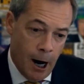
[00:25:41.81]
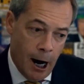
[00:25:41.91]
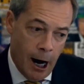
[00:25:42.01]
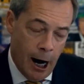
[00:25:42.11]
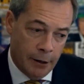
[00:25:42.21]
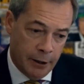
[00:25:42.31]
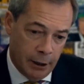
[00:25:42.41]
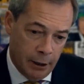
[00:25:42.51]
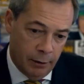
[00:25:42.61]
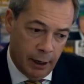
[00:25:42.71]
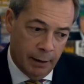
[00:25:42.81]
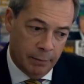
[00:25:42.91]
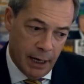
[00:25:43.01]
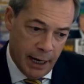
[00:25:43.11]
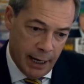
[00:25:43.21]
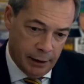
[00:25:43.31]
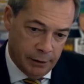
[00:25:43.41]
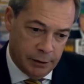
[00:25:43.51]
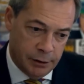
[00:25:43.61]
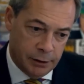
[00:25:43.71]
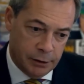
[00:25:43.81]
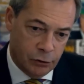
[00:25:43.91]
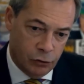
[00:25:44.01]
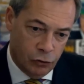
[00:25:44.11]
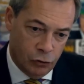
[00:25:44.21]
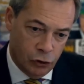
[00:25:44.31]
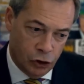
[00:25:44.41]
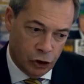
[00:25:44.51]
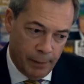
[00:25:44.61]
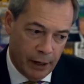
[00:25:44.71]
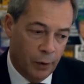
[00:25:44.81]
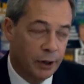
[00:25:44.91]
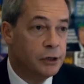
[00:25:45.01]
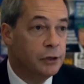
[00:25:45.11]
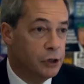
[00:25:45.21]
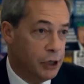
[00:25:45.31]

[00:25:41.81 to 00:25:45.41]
I think UKIP needs to make one or two